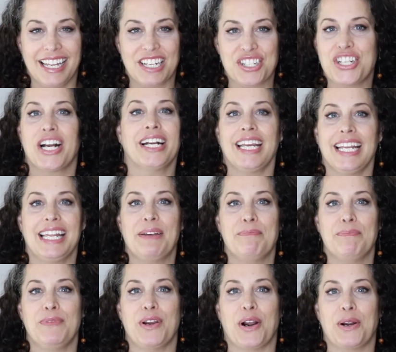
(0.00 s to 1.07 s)
Chunky
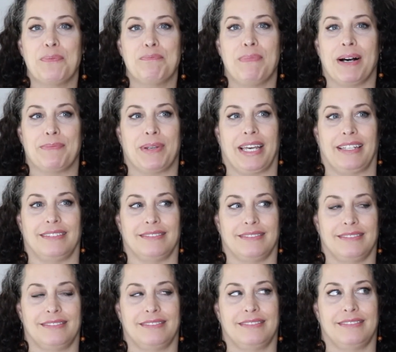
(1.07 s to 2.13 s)
Knit Yarn Pumpkin.
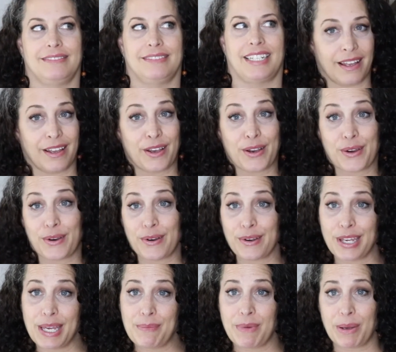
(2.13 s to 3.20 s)
Gonna
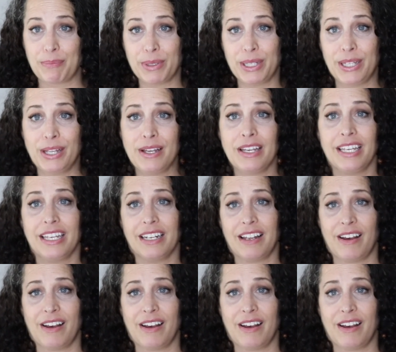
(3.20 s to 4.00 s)
get my pumpkin